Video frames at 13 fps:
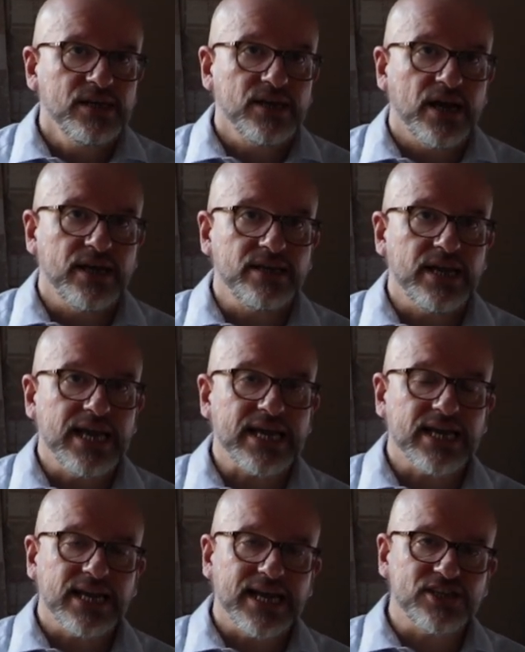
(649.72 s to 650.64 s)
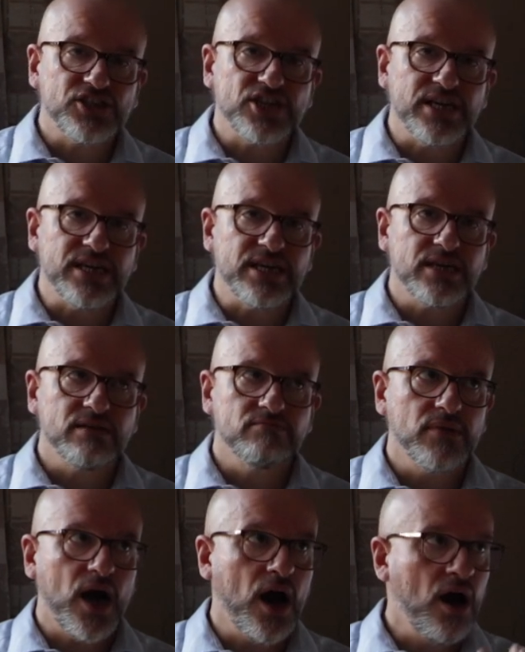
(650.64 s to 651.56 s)
And it can actually
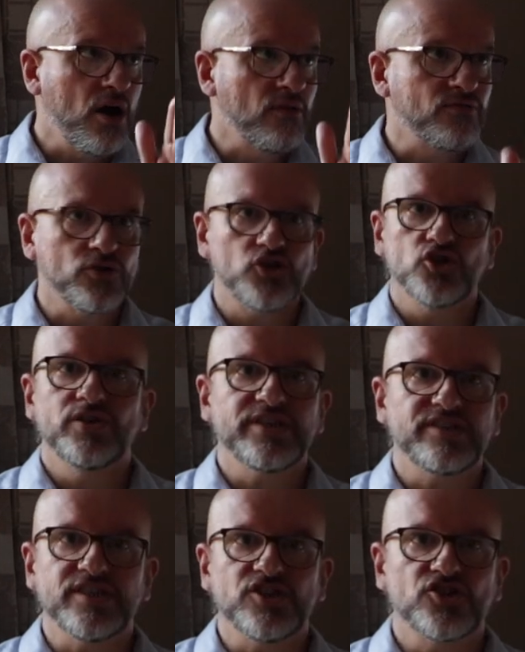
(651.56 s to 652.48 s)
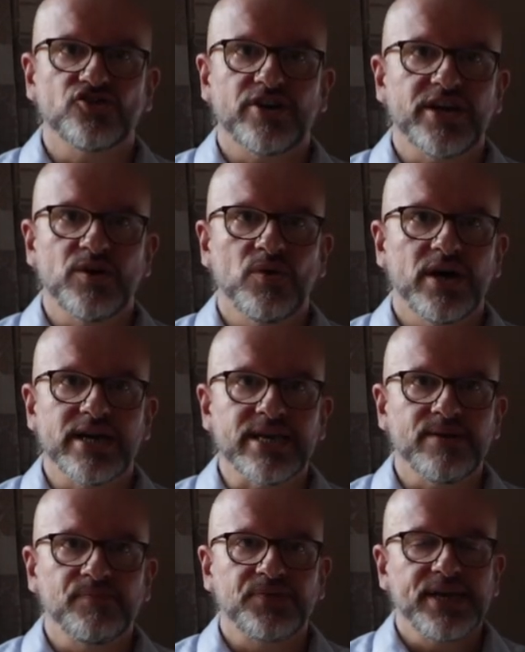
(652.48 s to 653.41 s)
halve your choices straight away.
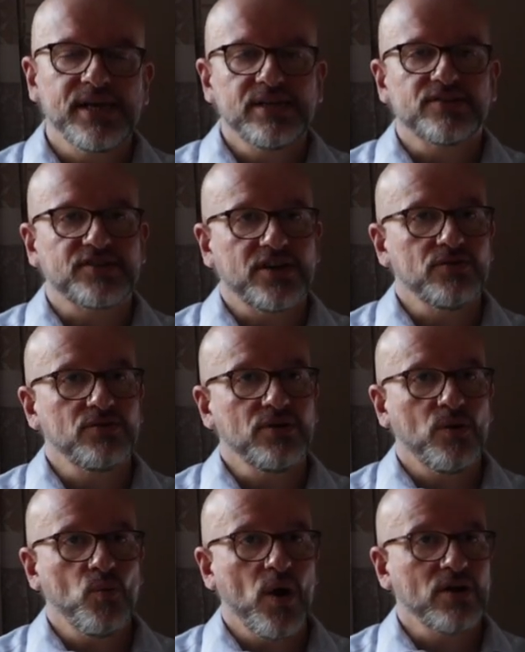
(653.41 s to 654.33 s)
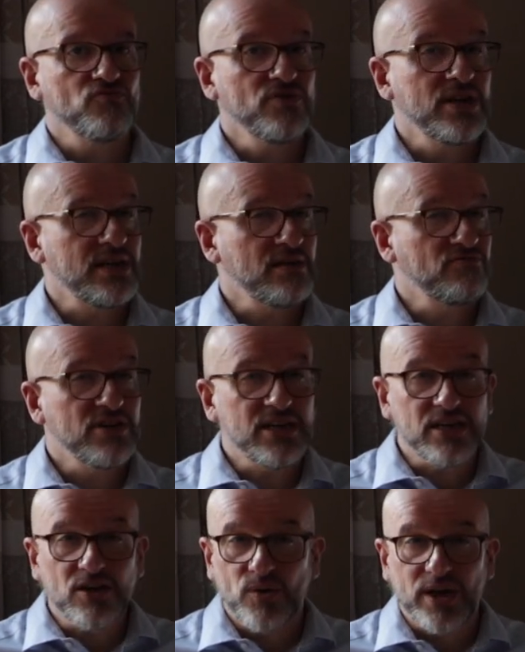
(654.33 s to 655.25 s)
So one really,
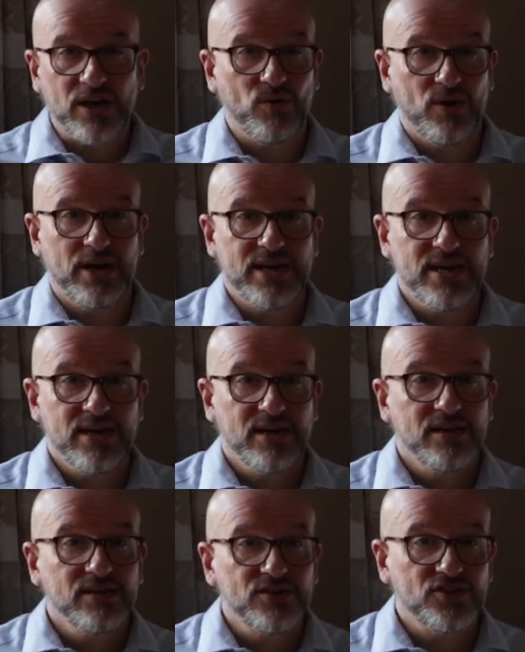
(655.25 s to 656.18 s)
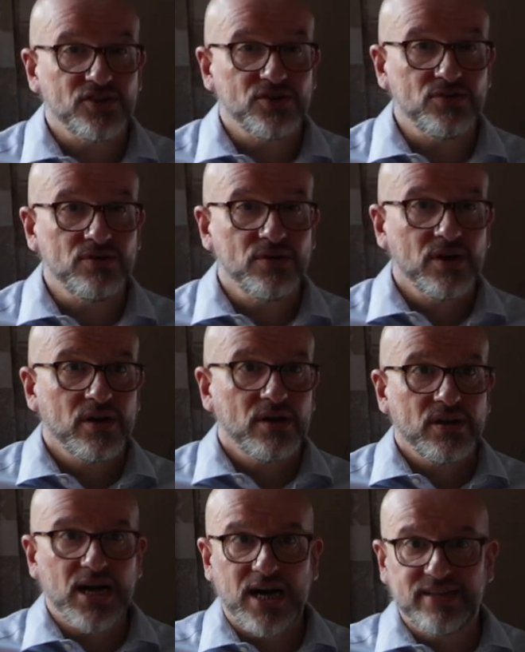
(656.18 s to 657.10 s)
really quick way to
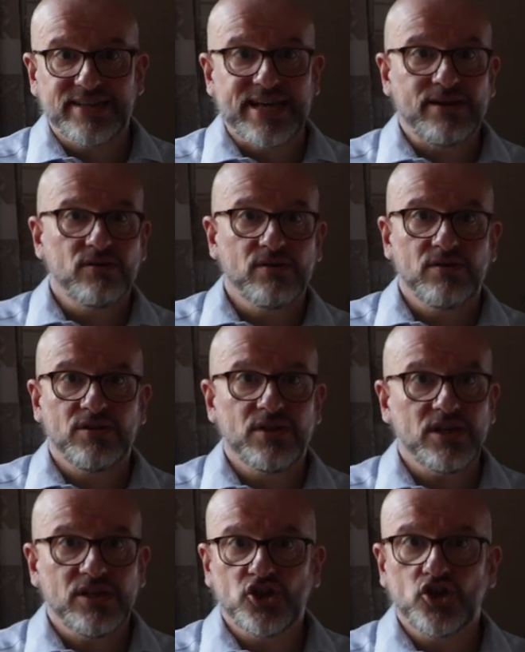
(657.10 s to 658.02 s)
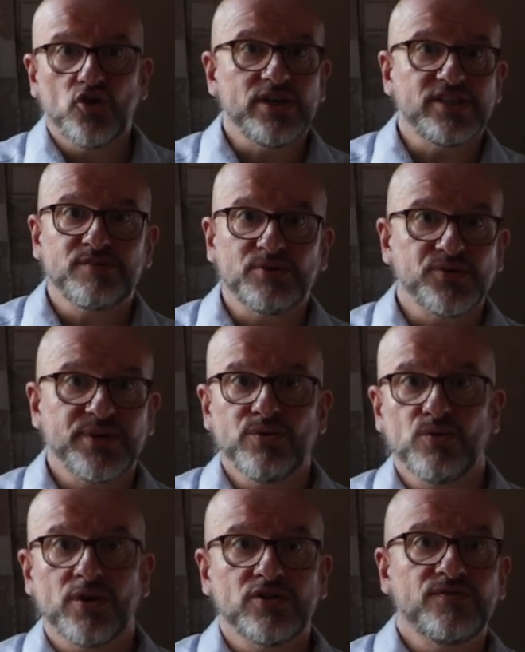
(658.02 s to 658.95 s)
cut down the choice between
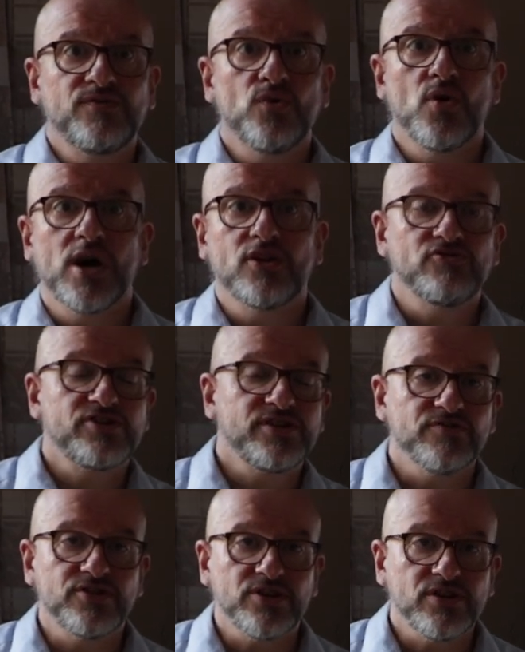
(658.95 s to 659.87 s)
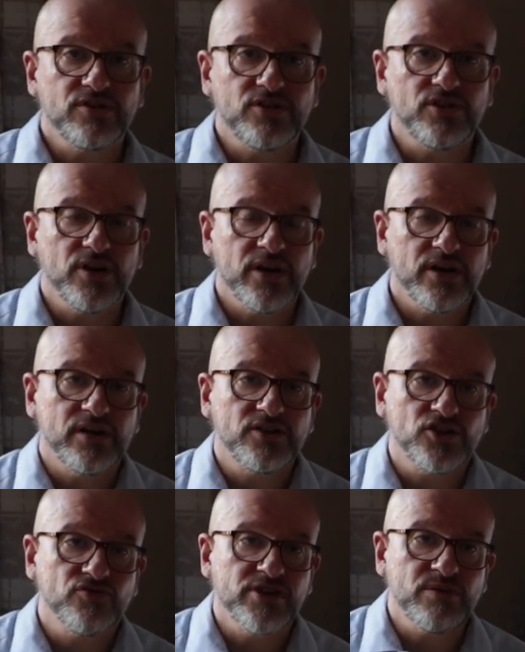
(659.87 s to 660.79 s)
all those 400 different uh,
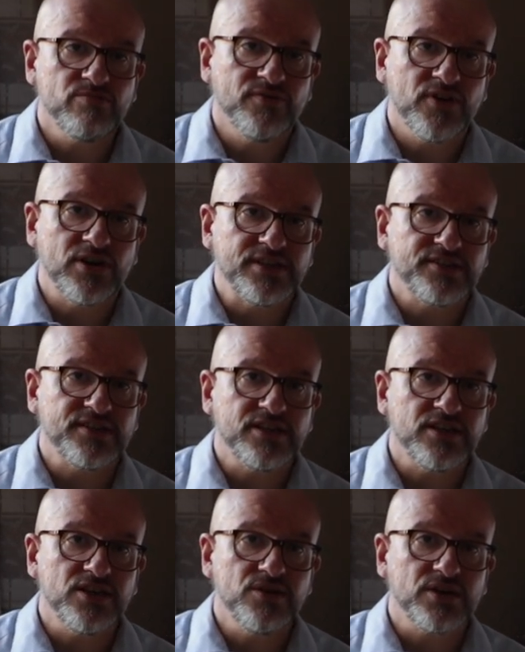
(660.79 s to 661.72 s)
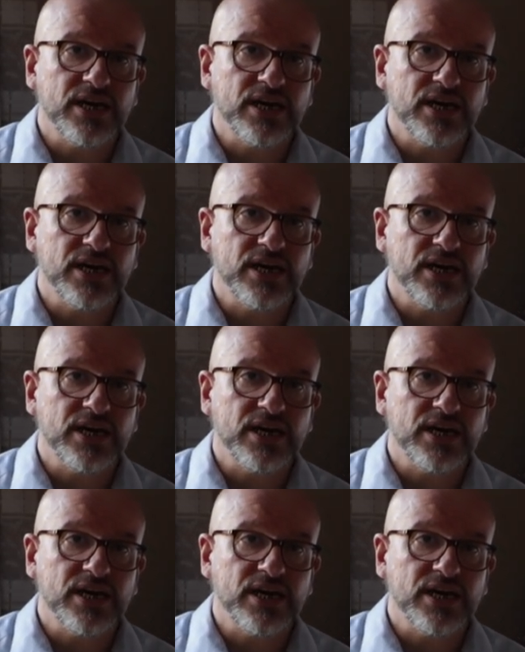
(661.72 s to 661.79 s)
degree providers in the